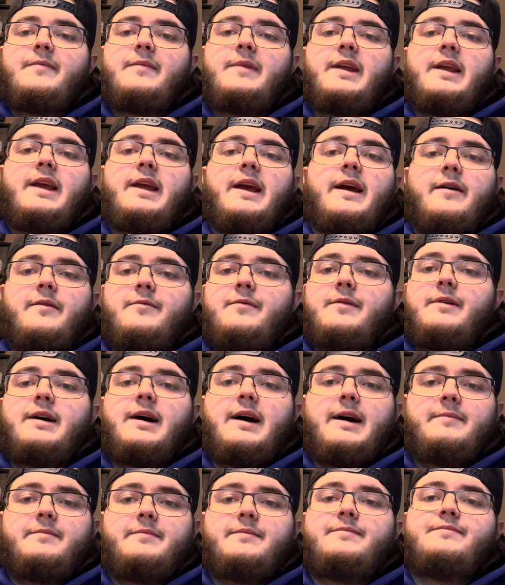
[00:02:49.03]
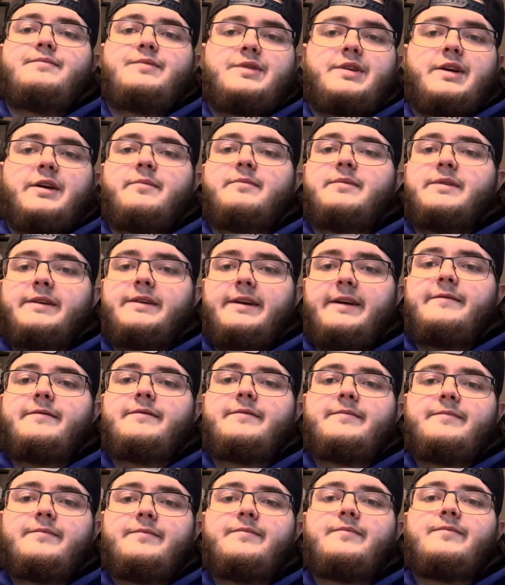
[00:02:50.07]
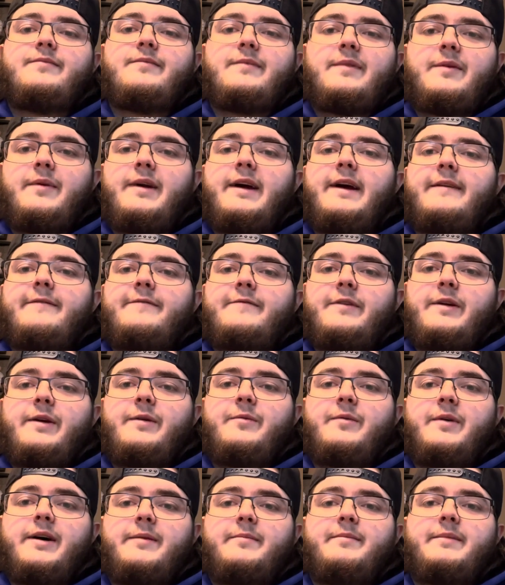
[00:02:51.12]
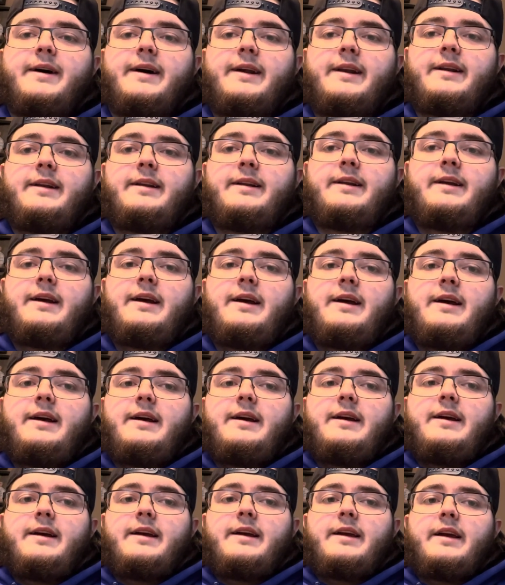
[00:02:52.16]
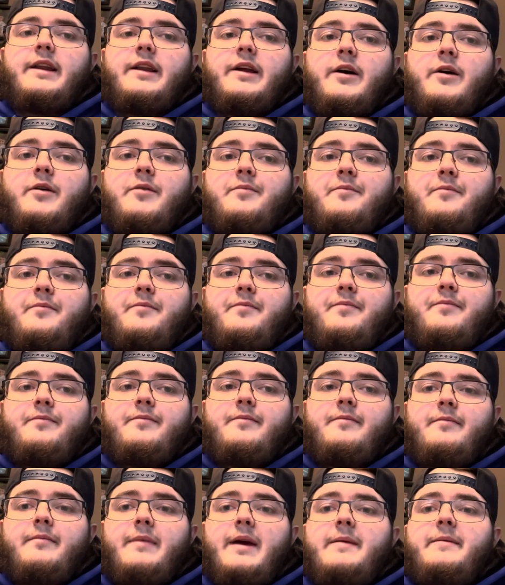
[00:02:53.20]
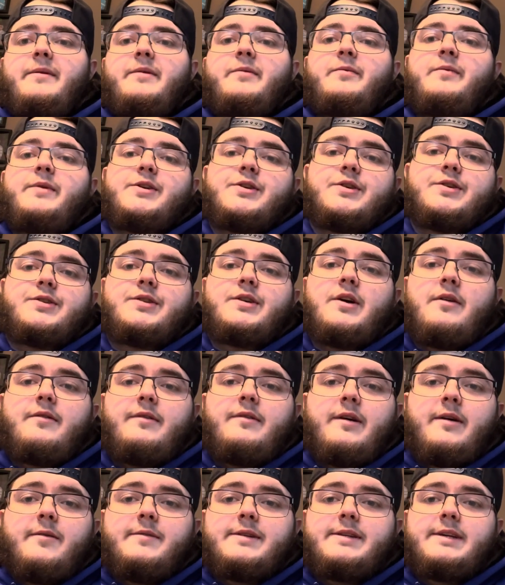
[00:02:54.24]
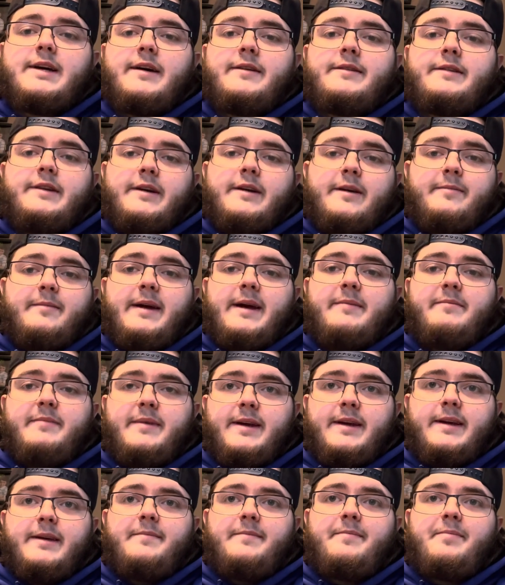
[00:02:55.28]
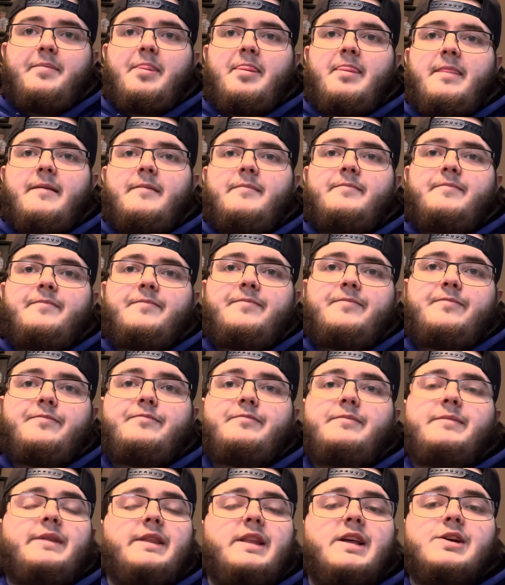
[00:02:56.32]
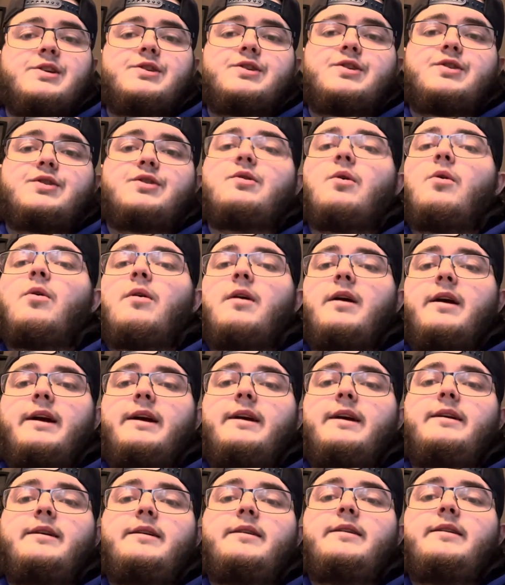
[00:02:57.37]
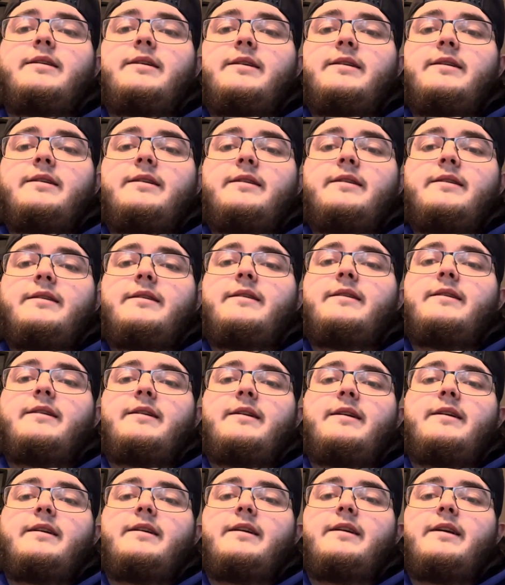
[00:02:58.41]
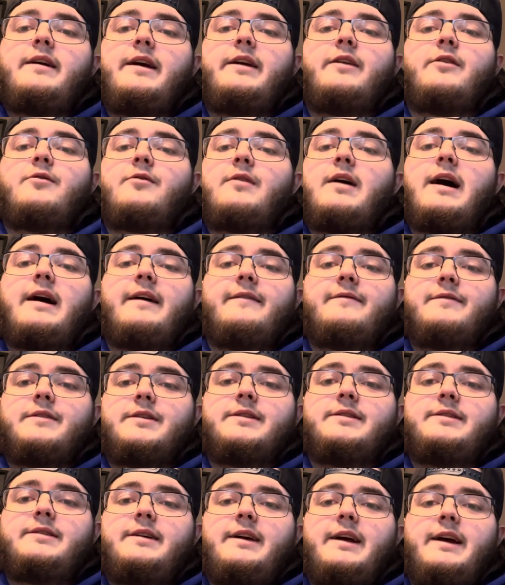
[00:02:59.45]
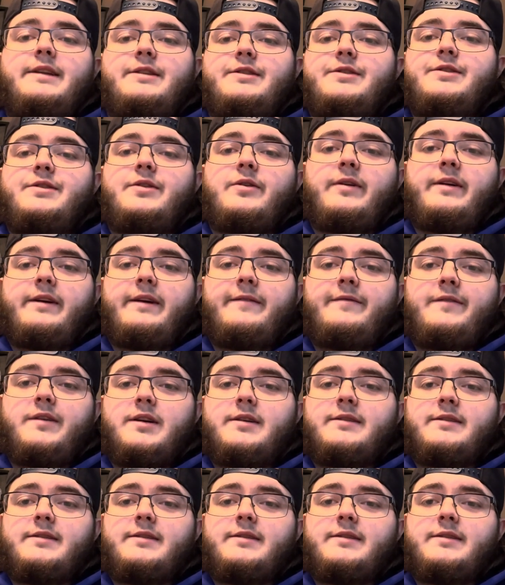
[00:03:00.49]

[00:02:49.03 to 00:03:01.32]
yeah, I still believe we have free will, but you know, maybe we just don't know what's out there. Maybe this story, an arrival and story of your